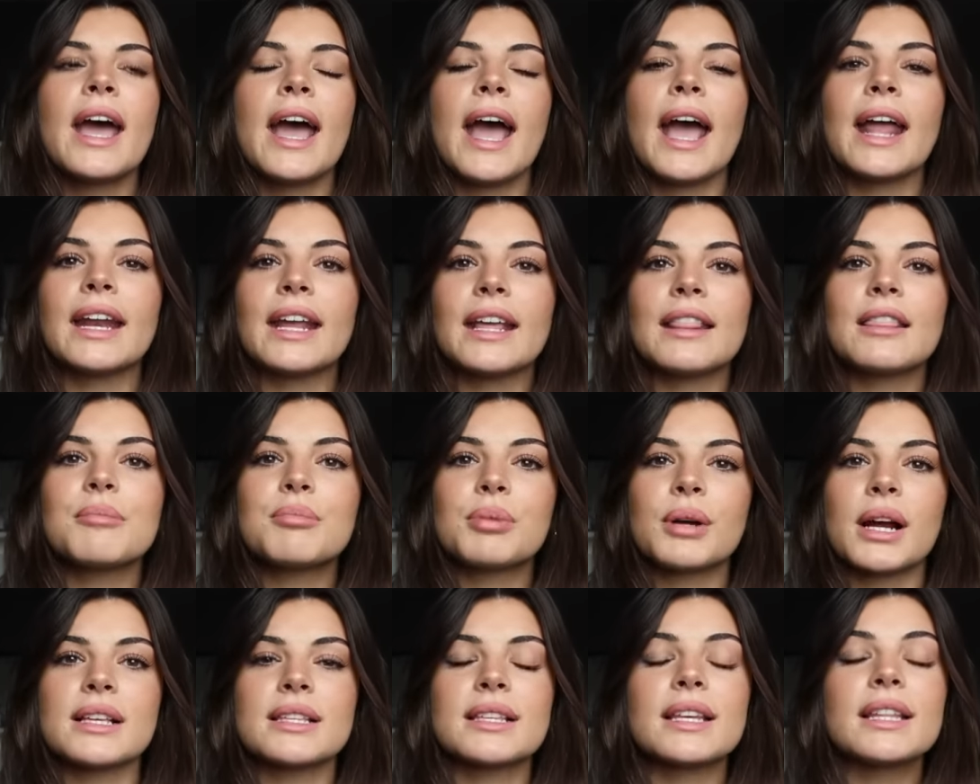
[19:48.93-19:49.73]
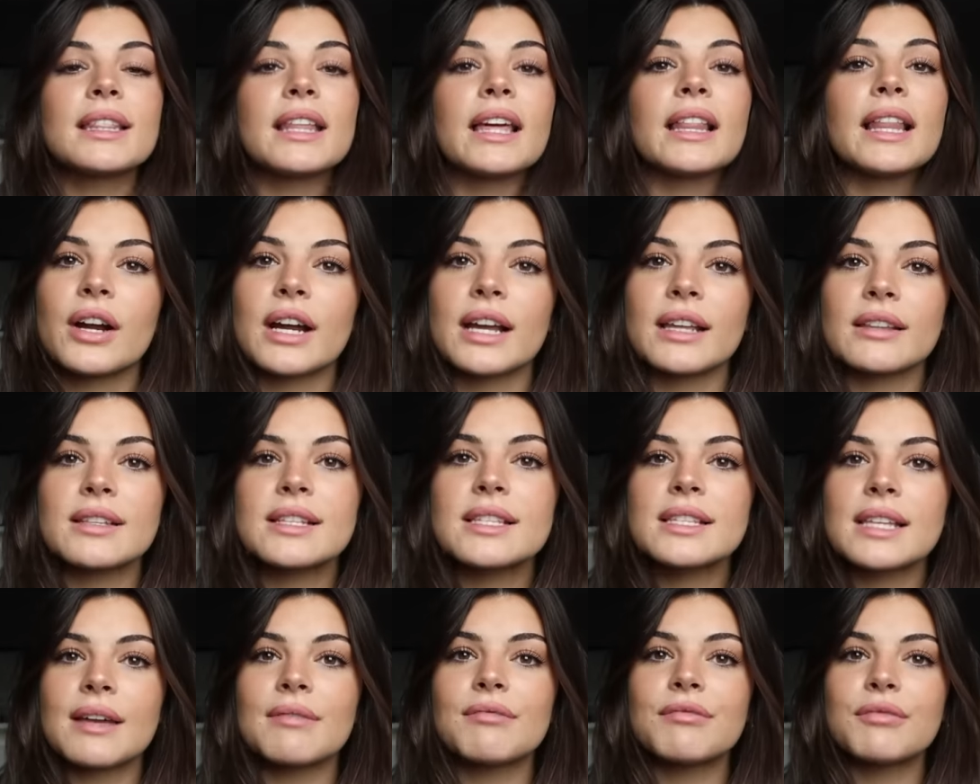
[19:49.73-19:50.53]
And in the present, they're in the
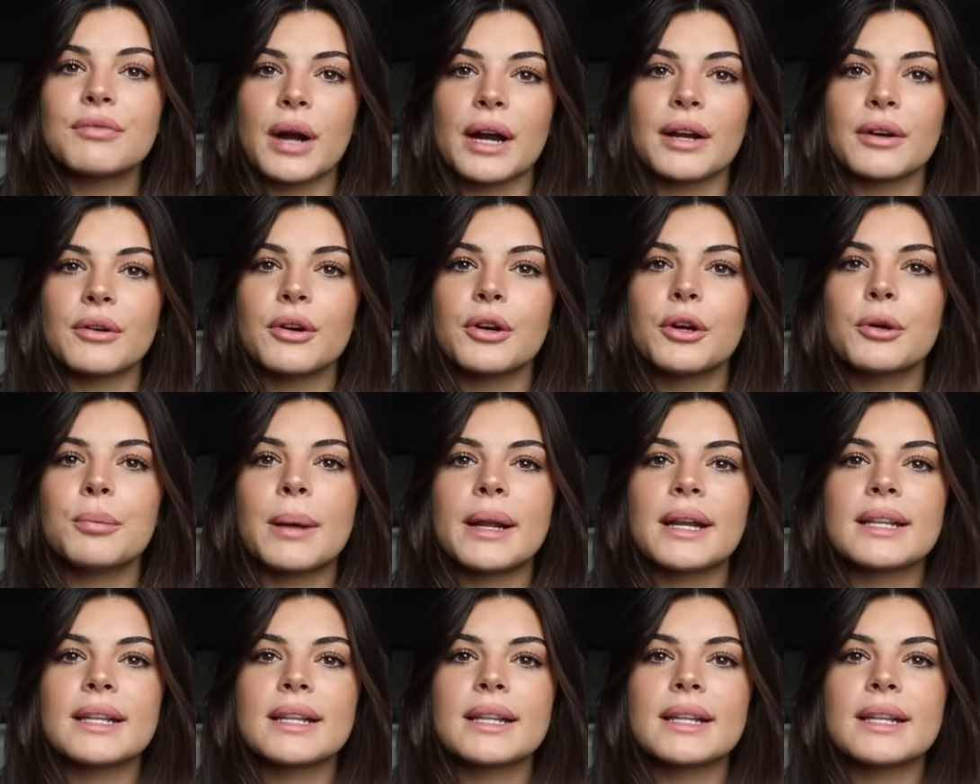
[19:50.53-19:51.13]
same friend group.